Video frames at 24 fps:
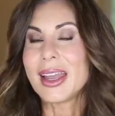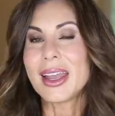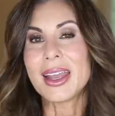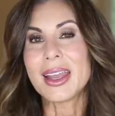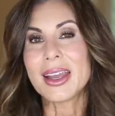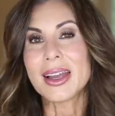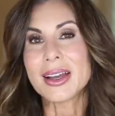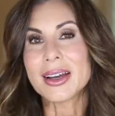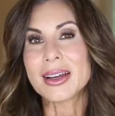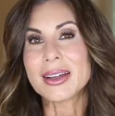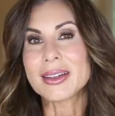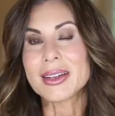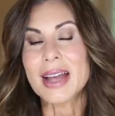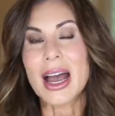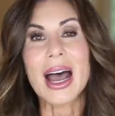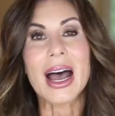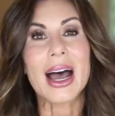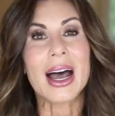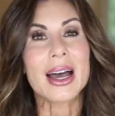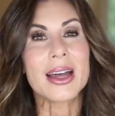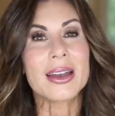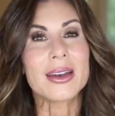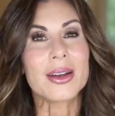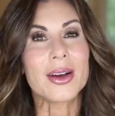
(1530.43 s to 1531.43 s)
And
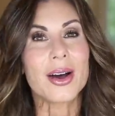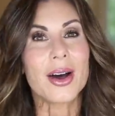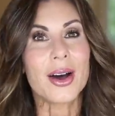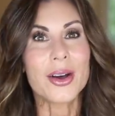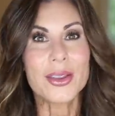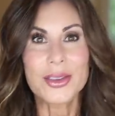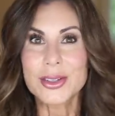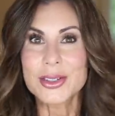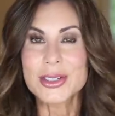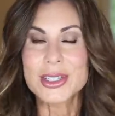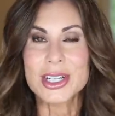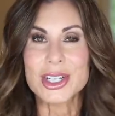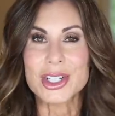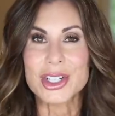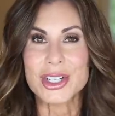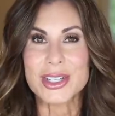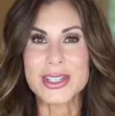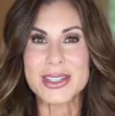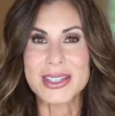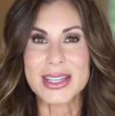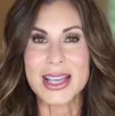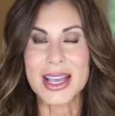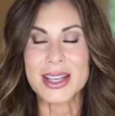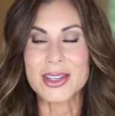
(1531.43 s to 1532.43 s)
on other
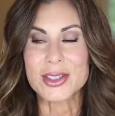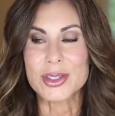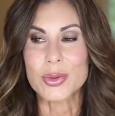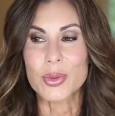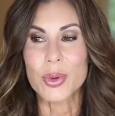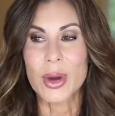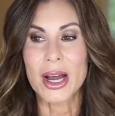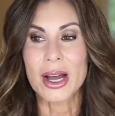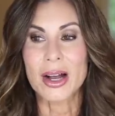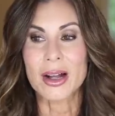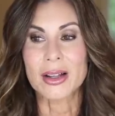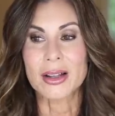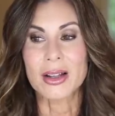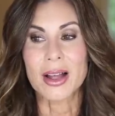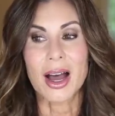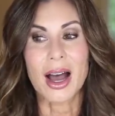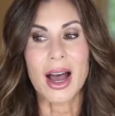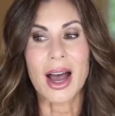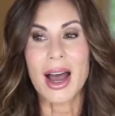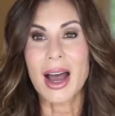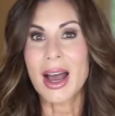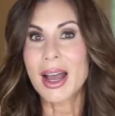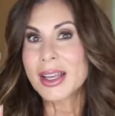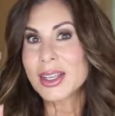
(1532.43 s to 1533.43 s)
dishes as
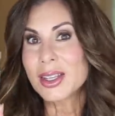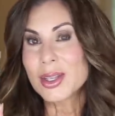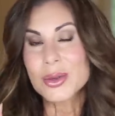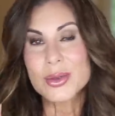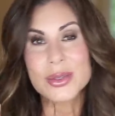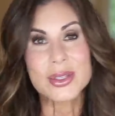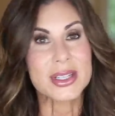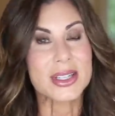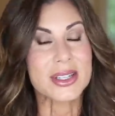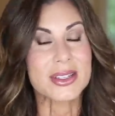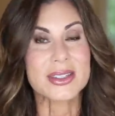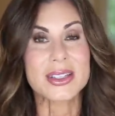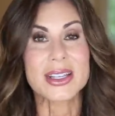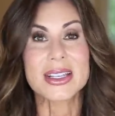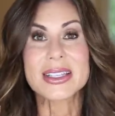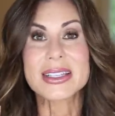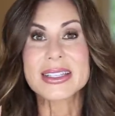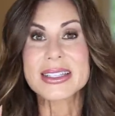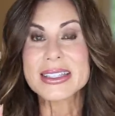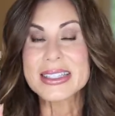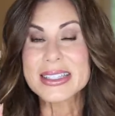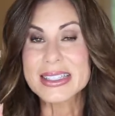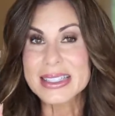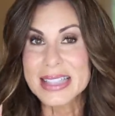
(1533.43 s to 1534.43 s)
well, I use this
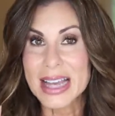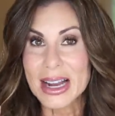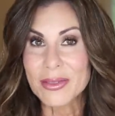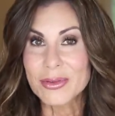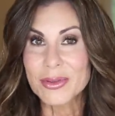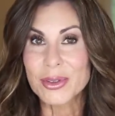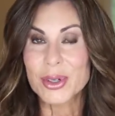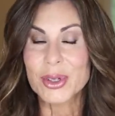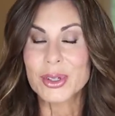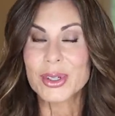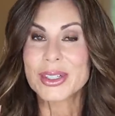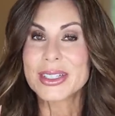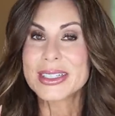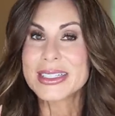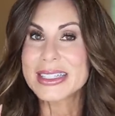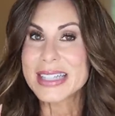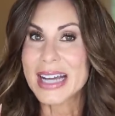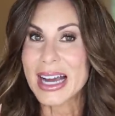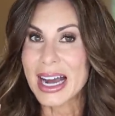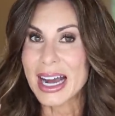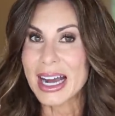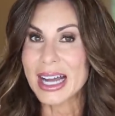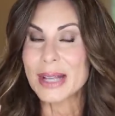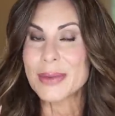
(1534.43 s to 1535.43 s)
several
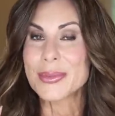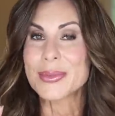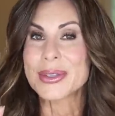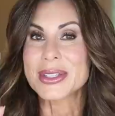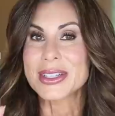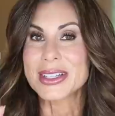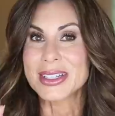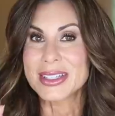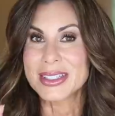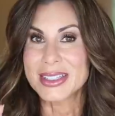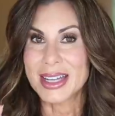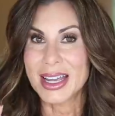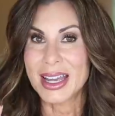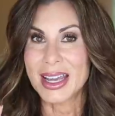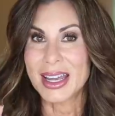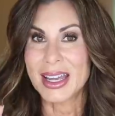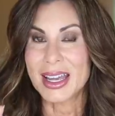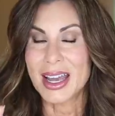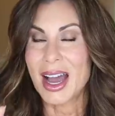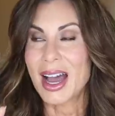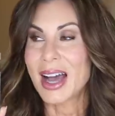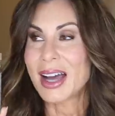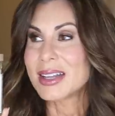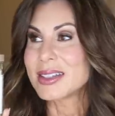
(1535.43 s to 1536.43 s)
times a
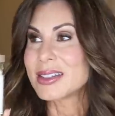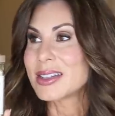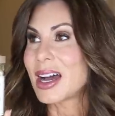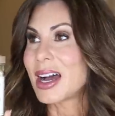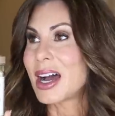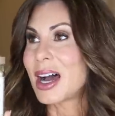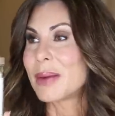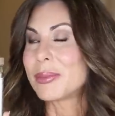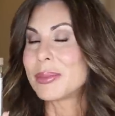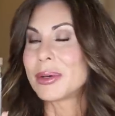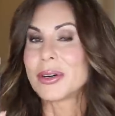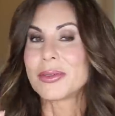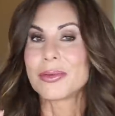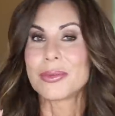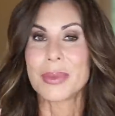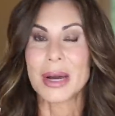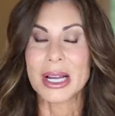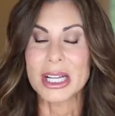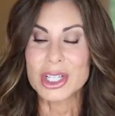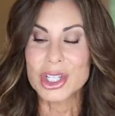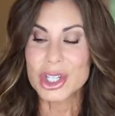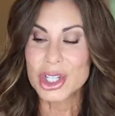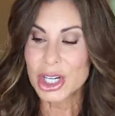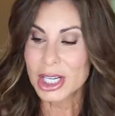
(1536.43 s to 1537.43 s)
day on top of
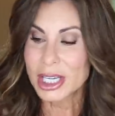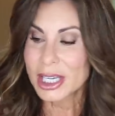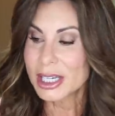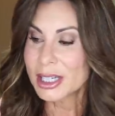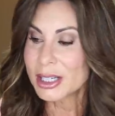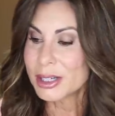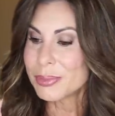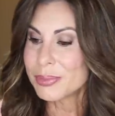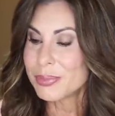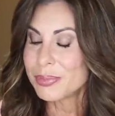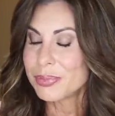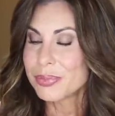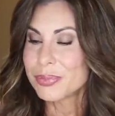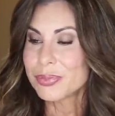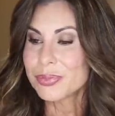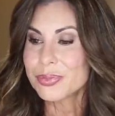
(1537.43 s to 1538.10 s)
my chicken,